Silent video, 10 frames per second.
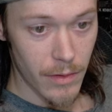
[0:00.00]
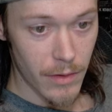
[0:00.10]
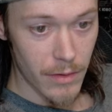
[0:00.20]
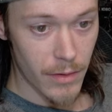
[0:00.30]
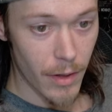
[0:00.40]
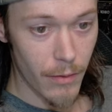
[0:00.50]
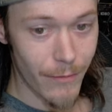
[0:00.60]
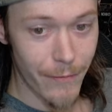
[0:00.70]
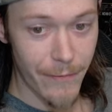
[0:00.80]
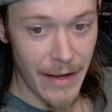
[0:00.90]
Two
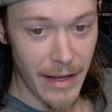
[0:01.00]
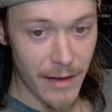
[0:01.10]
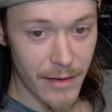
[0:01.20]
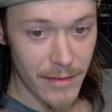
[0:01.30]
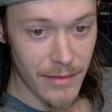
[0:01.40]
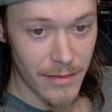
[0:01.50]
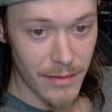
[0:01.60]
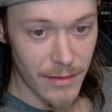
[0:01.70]
Fings.